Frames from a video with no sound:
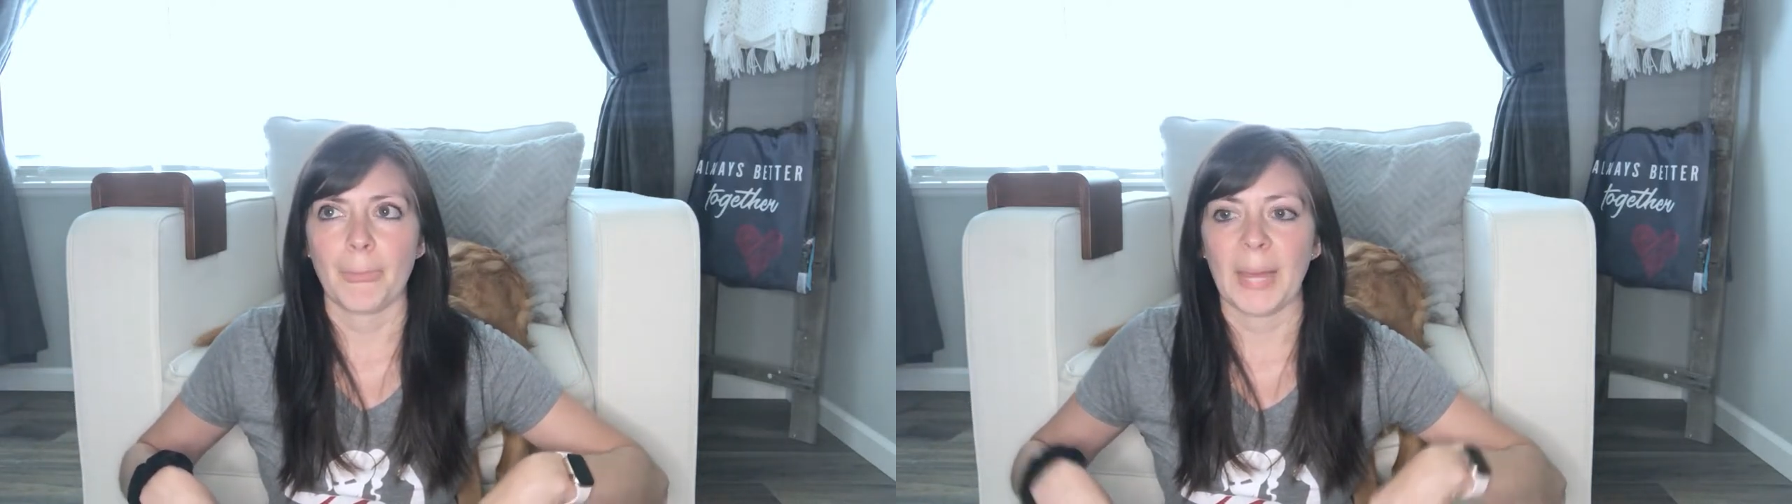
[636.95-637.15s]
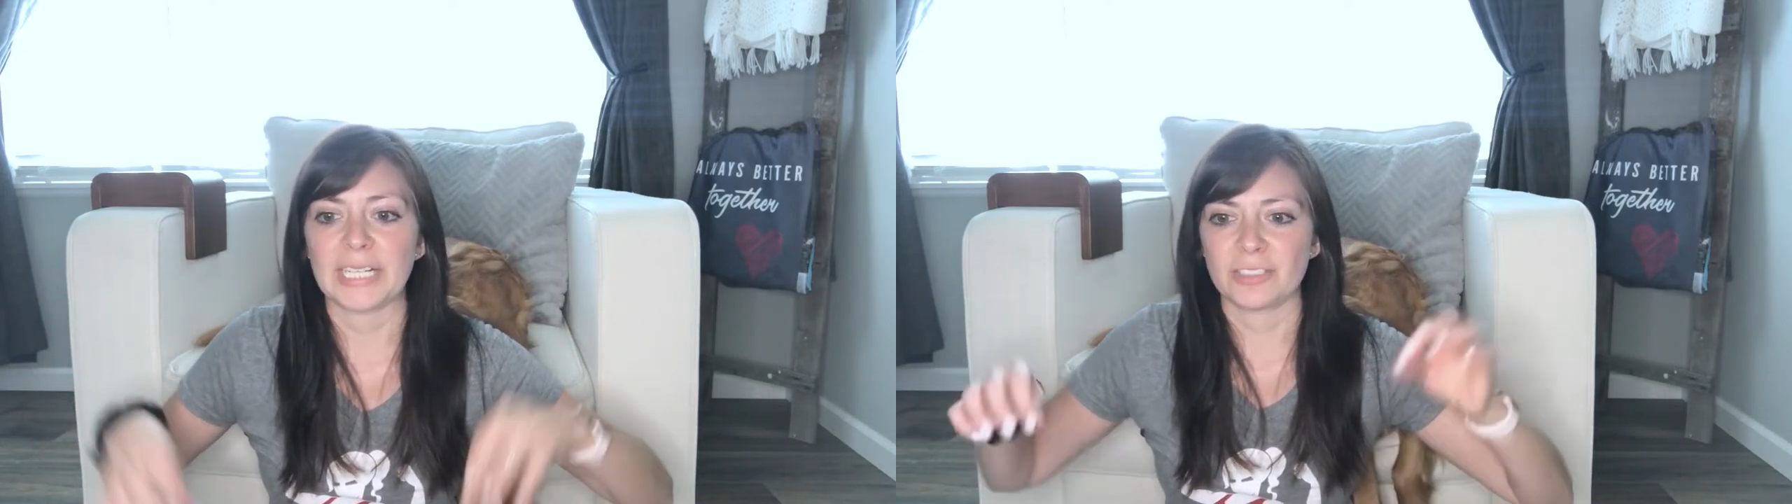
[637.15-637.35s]

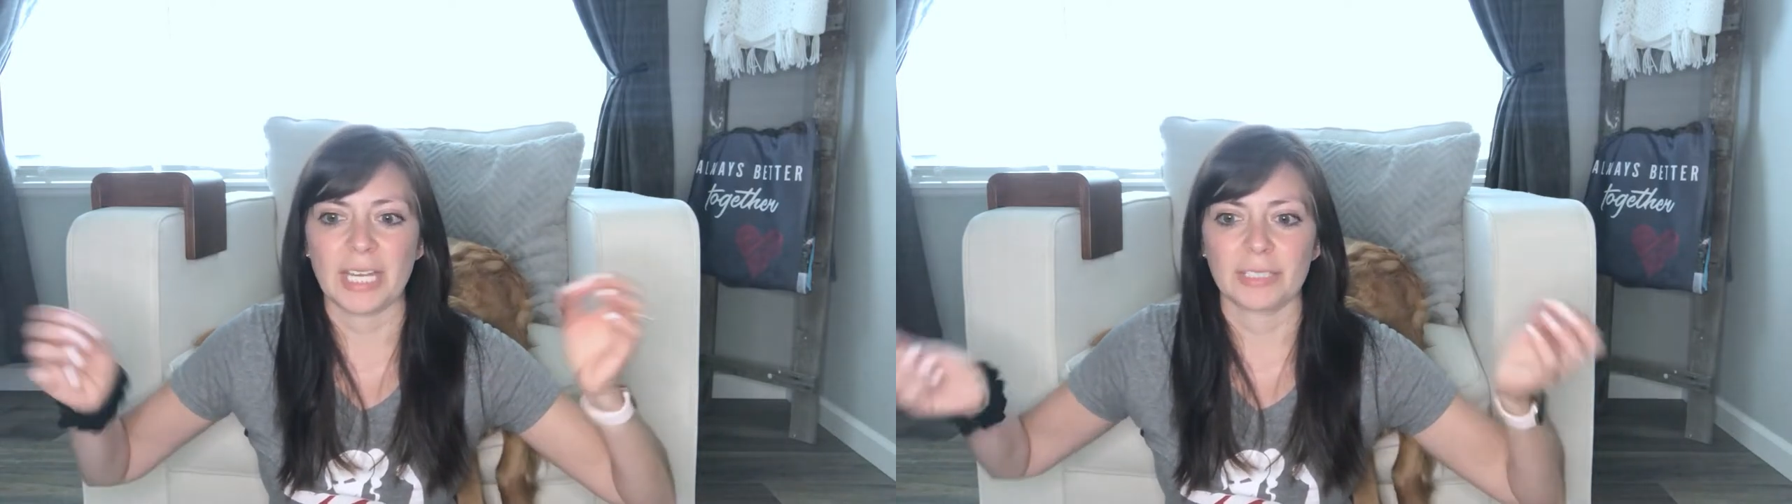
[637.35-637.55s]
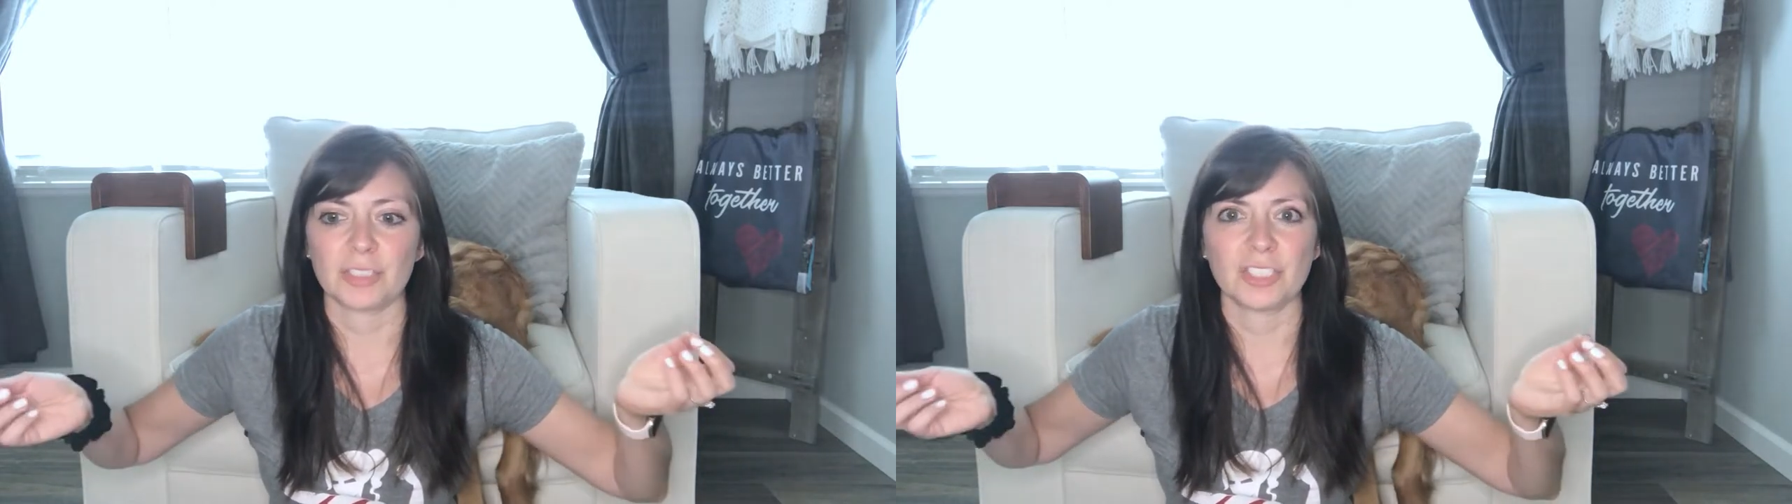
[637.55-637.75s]
I just
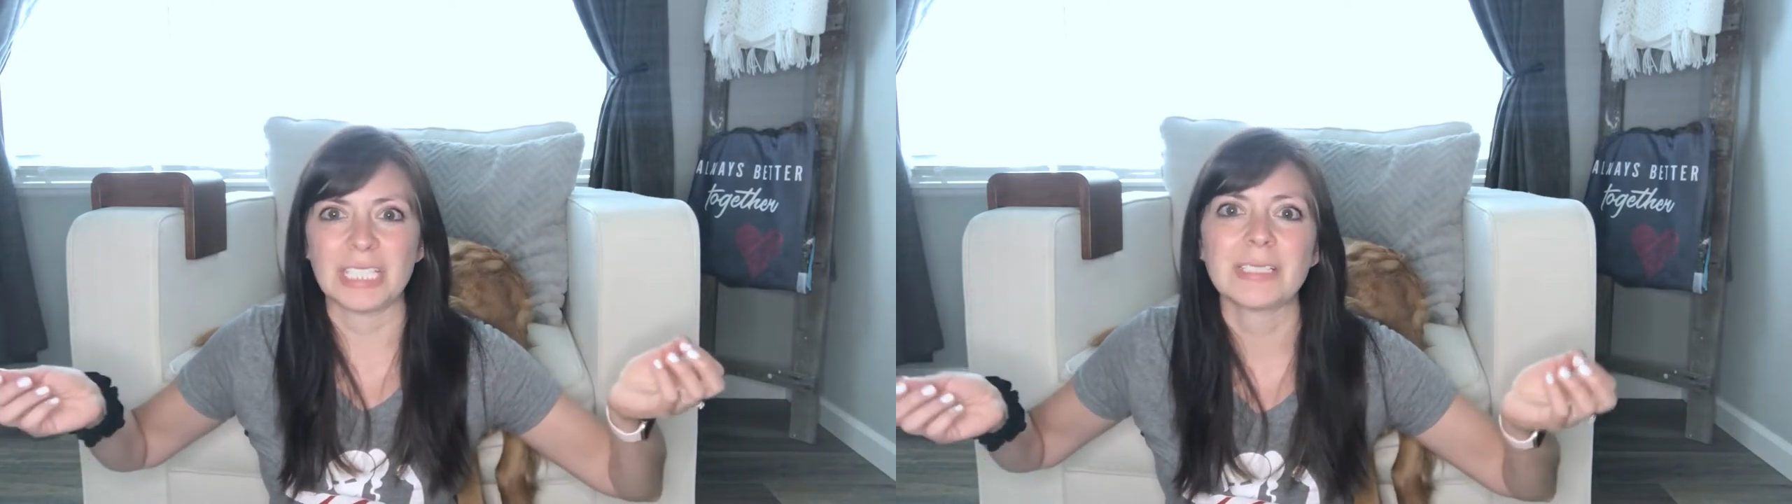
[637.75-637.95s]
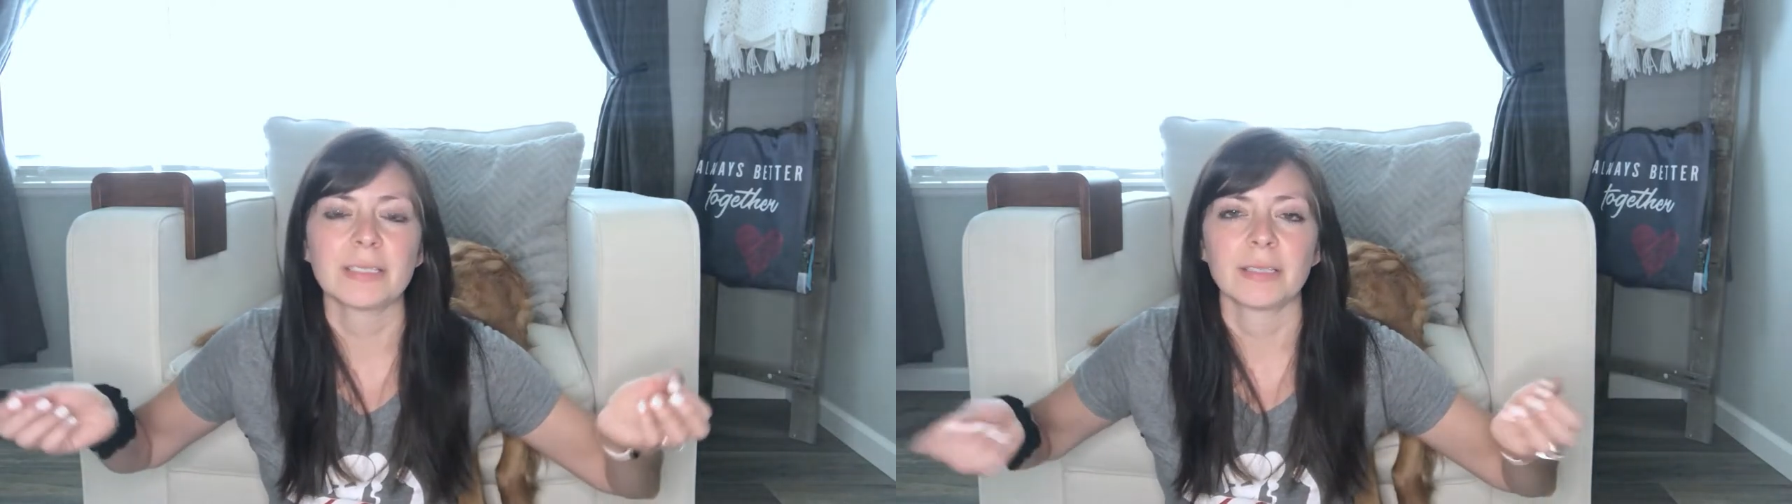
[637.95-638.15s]
had a
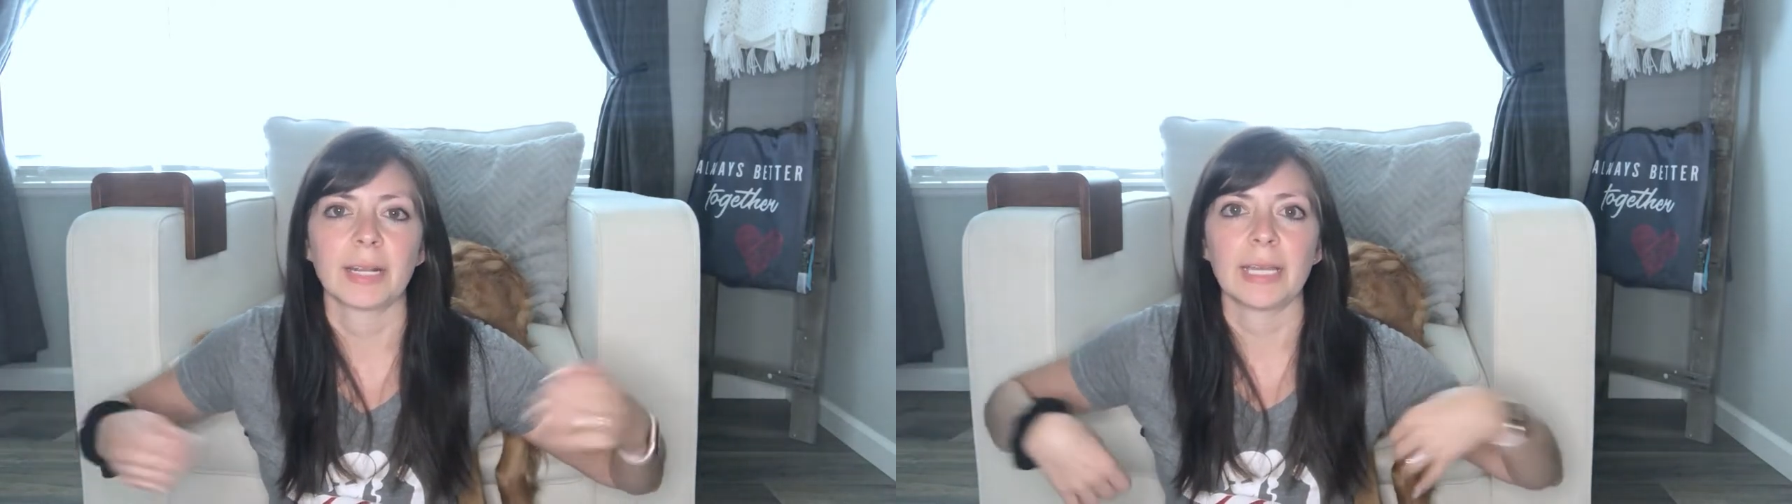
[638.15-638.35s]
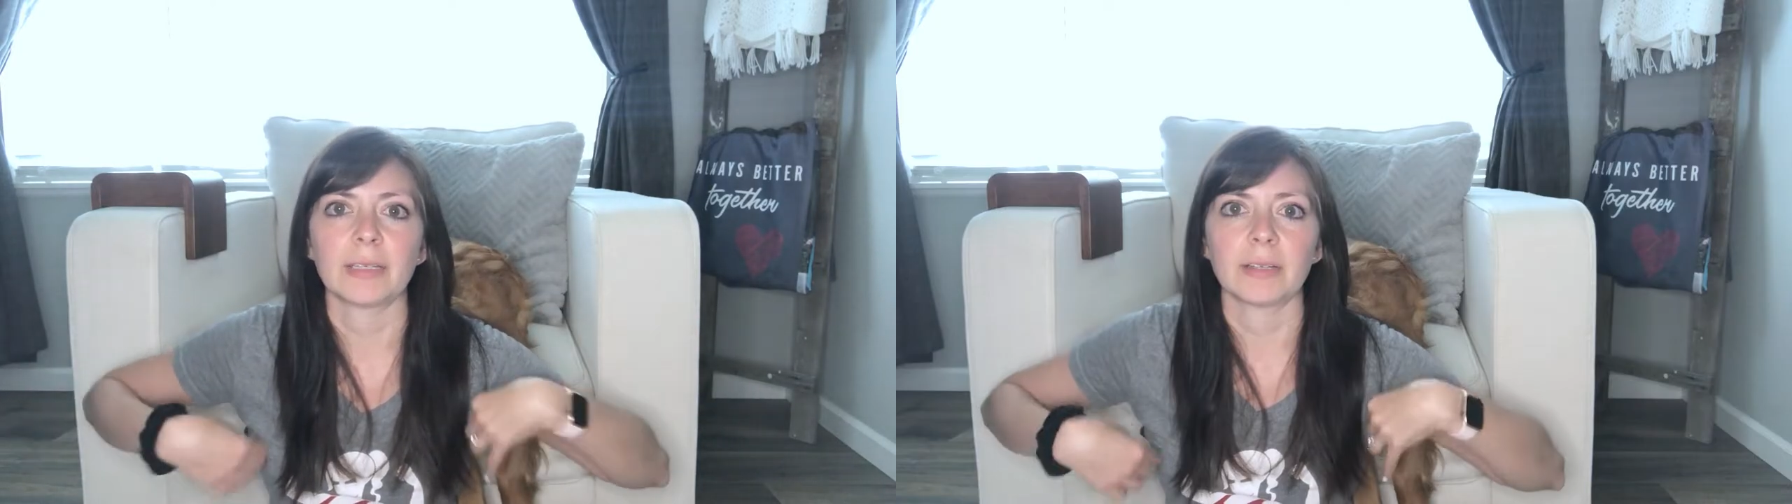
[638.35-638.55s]
sheet that I could